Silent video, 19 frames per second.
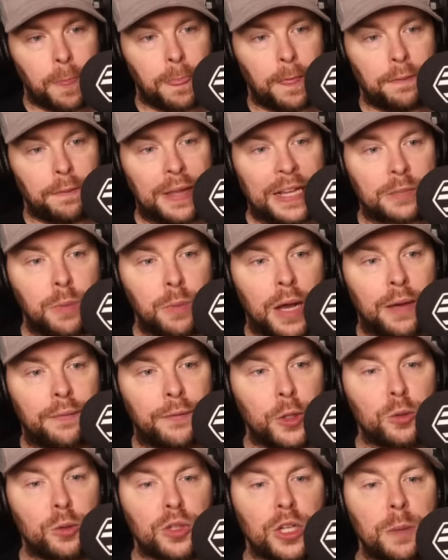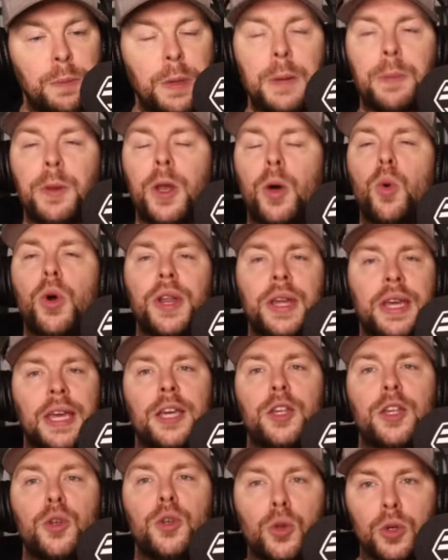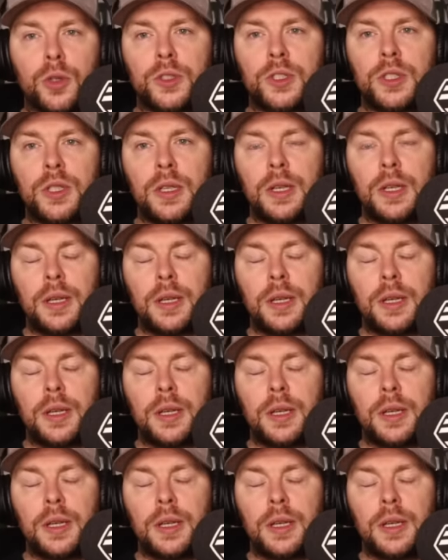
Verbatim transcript: That's my views on it, people. I want to get yours.